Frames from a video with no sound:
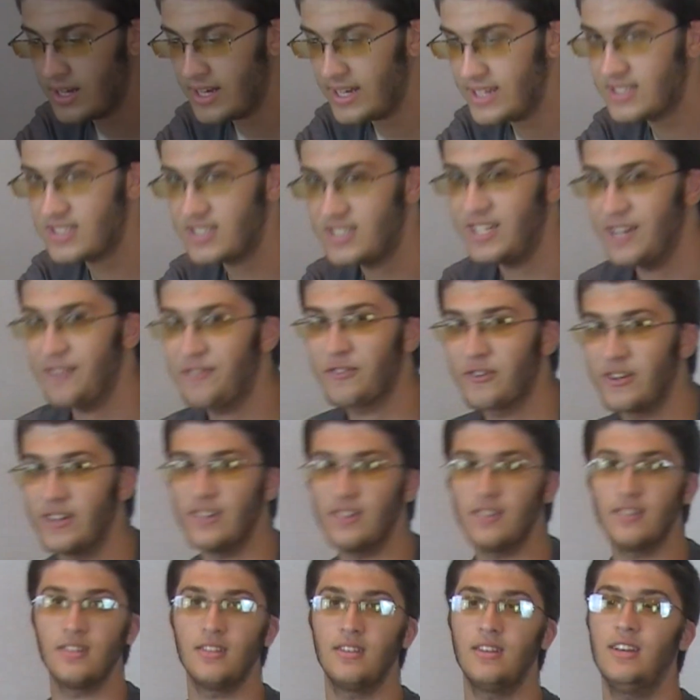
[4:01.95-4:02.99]
It's different.
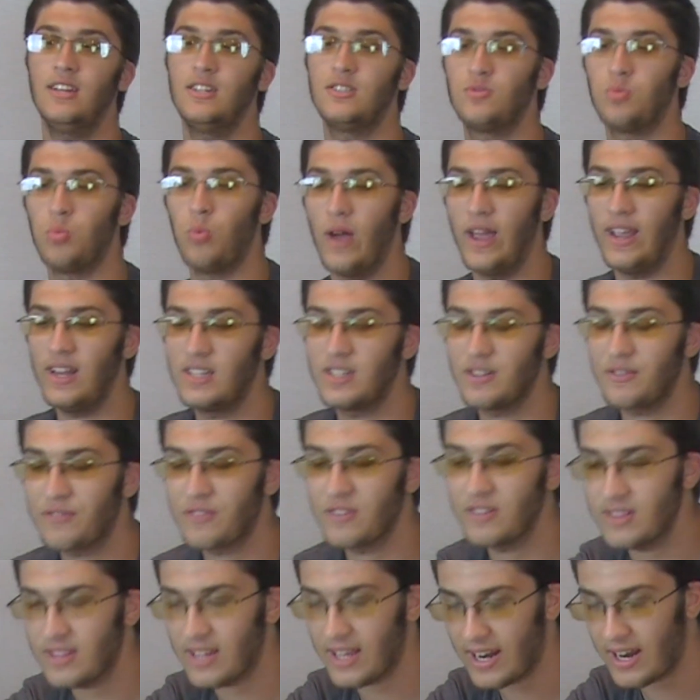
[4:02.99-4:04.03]
It's way
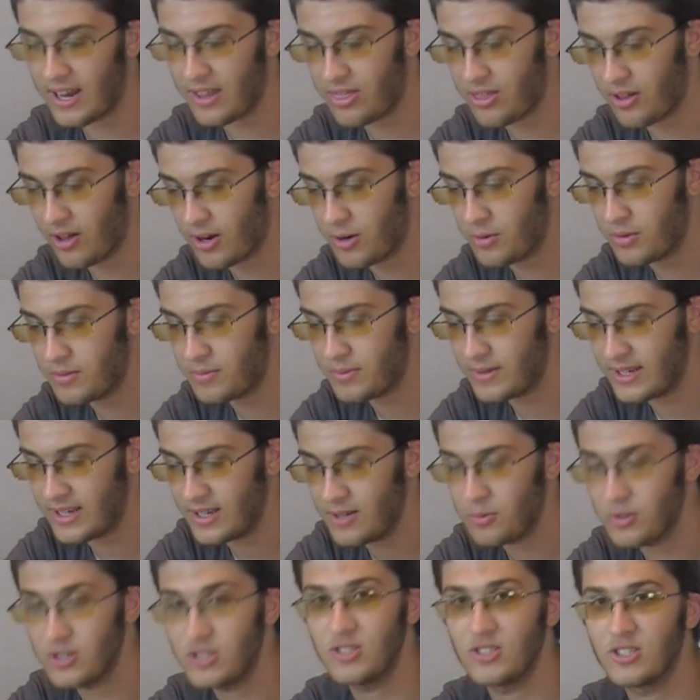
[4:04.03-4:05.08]
different than I thought it would be,
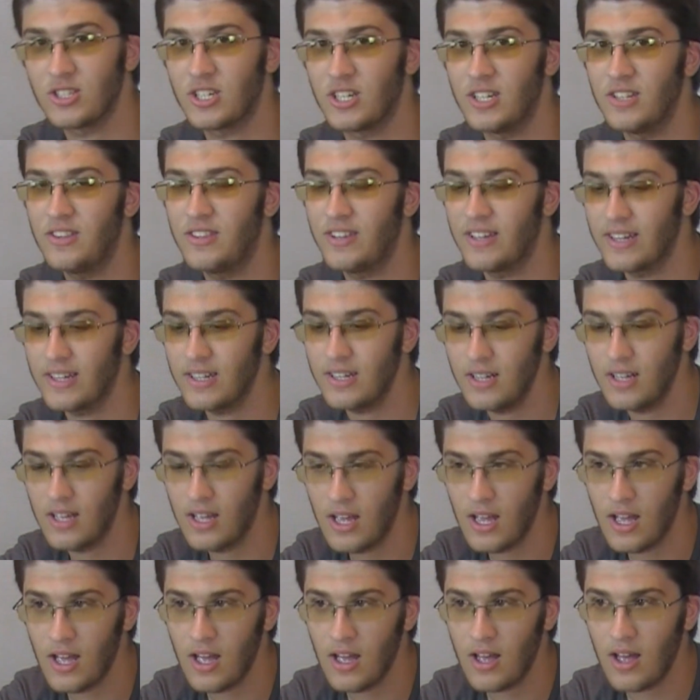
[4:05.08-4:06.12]
which is a good thing.
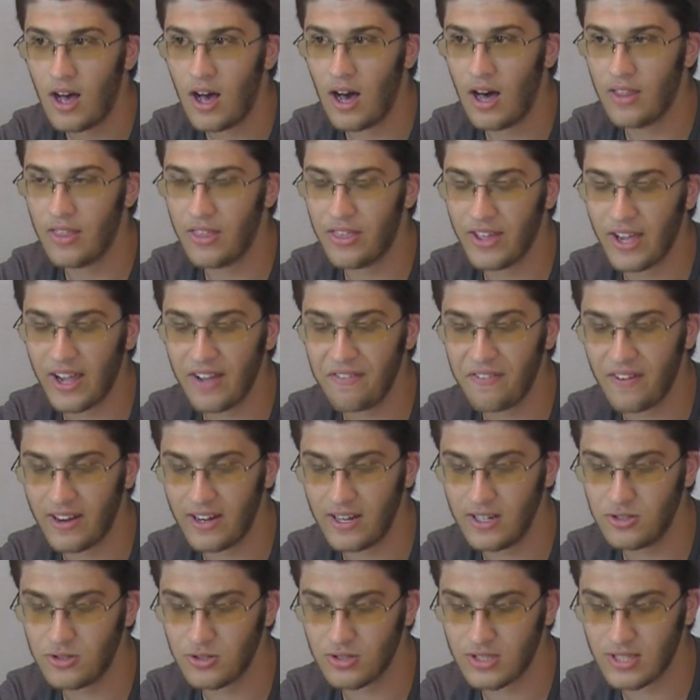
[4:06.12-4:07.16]
The thing I
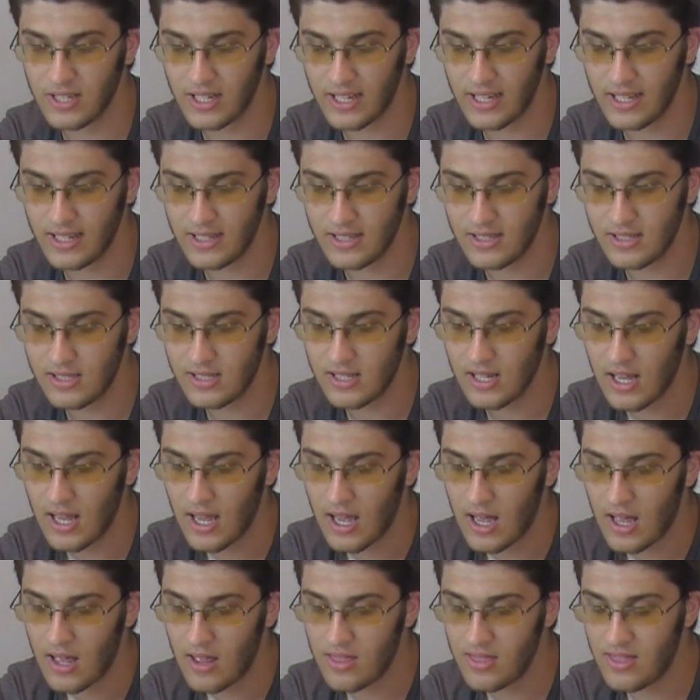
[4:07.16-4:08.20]
find interesting is
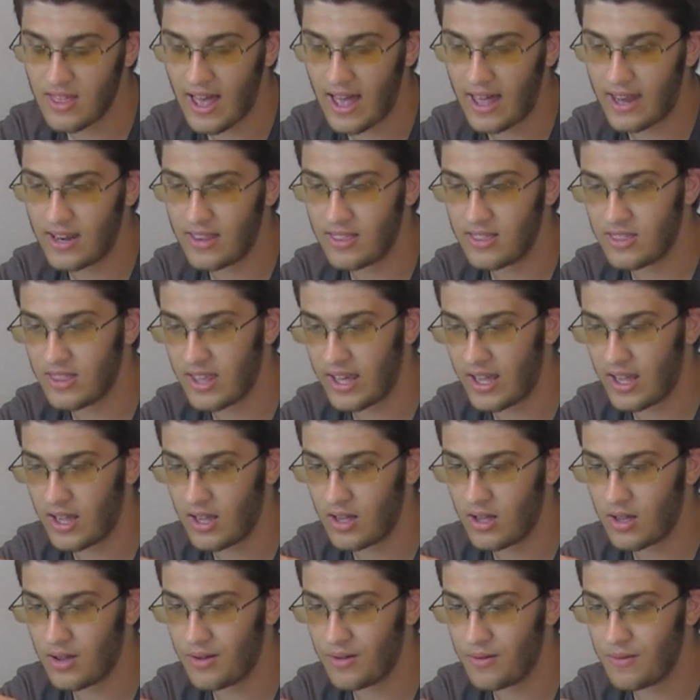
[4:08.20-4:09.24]
that
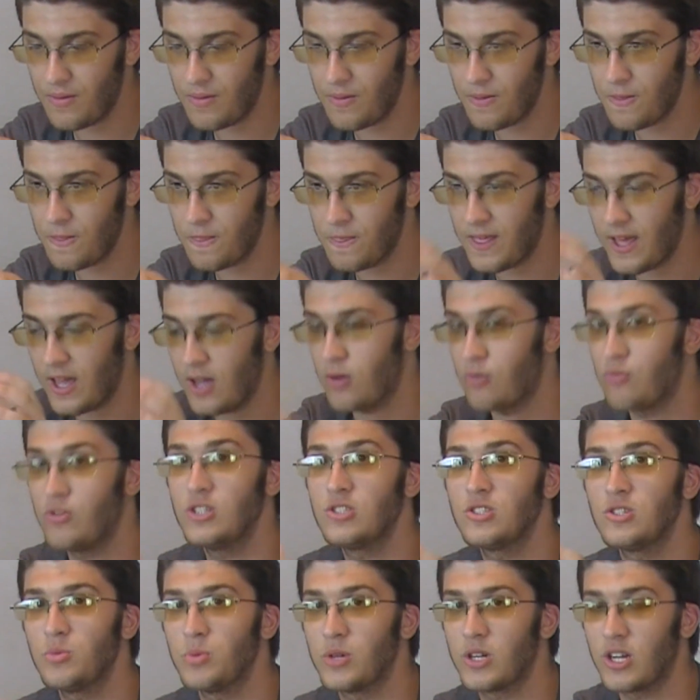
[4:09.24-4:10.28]
they
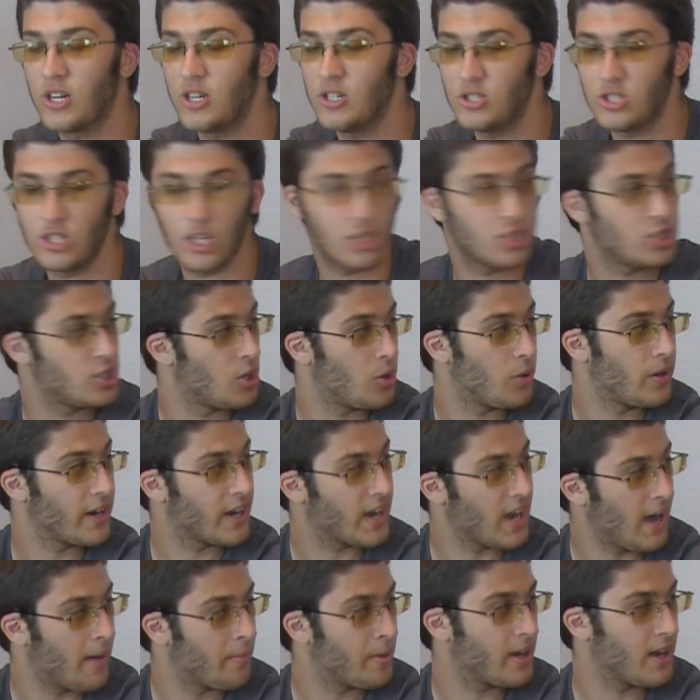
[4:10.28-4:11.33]
originally were going to just show it at
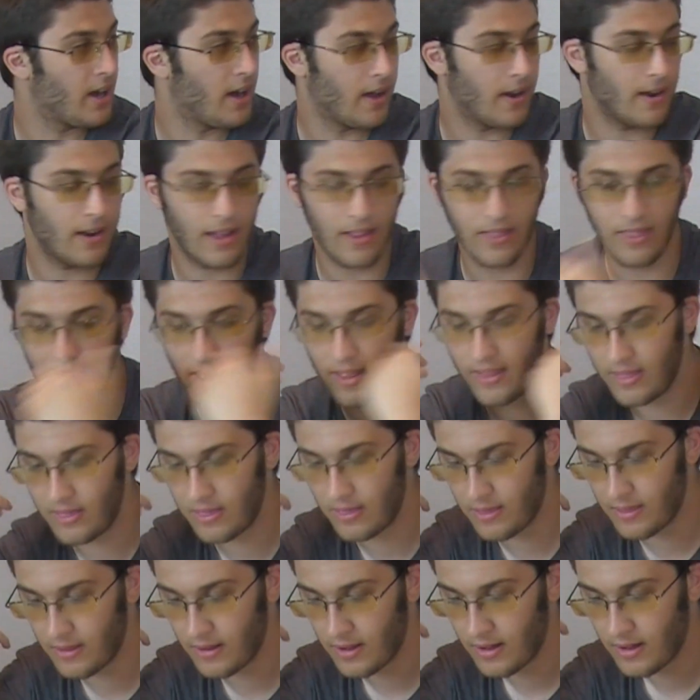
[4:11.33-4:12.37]
Comic-Con, and
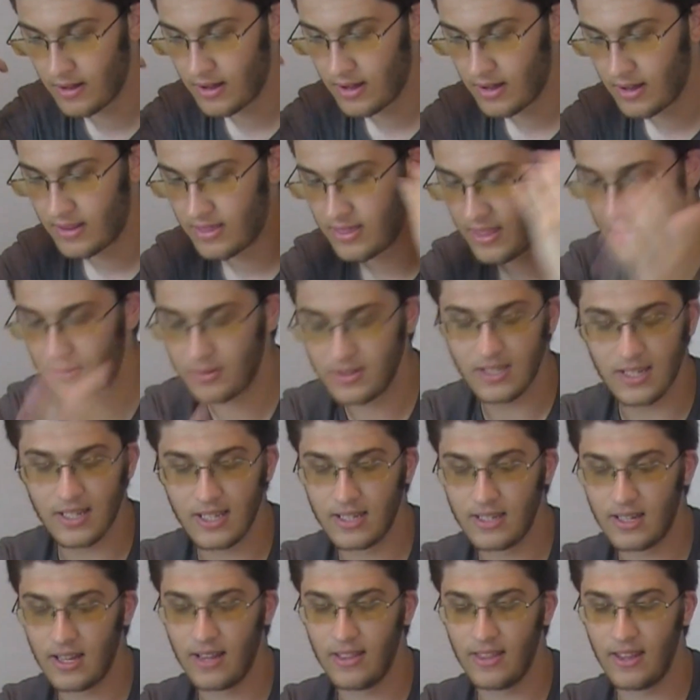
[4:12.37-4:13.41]
then that was
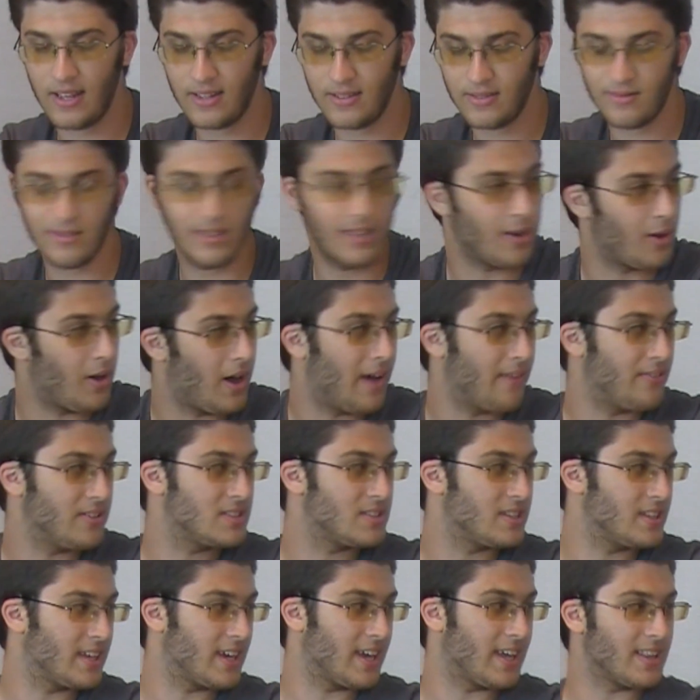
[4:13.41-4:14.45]
it. And then,
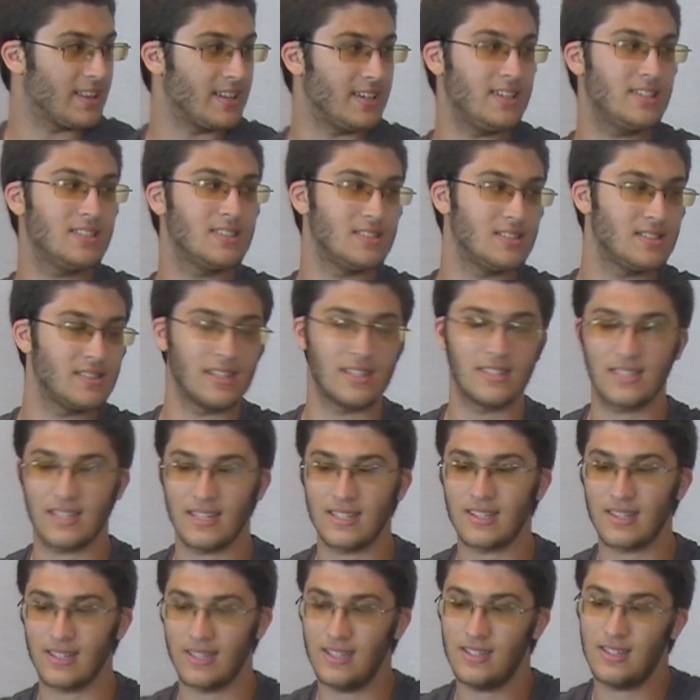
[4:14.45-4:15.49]
obviously they get leaked because things
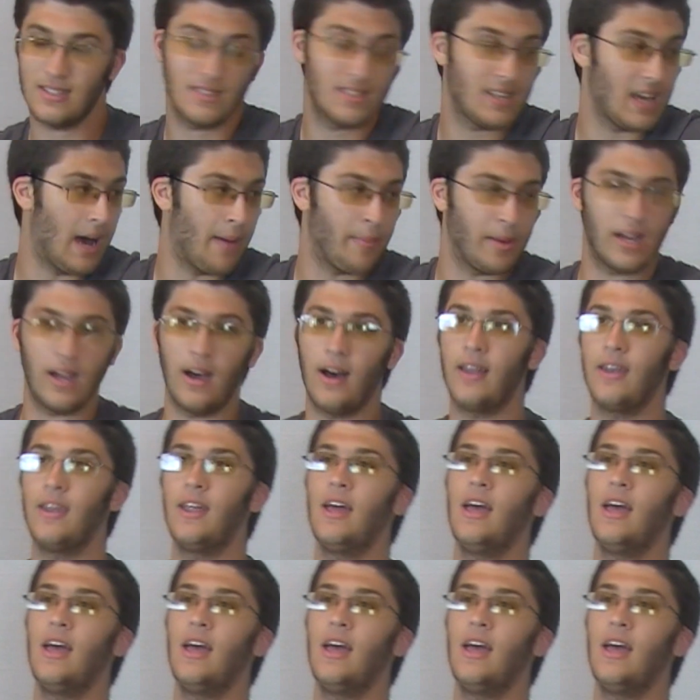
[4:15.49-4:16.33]
get leaked. It's Comic-Con.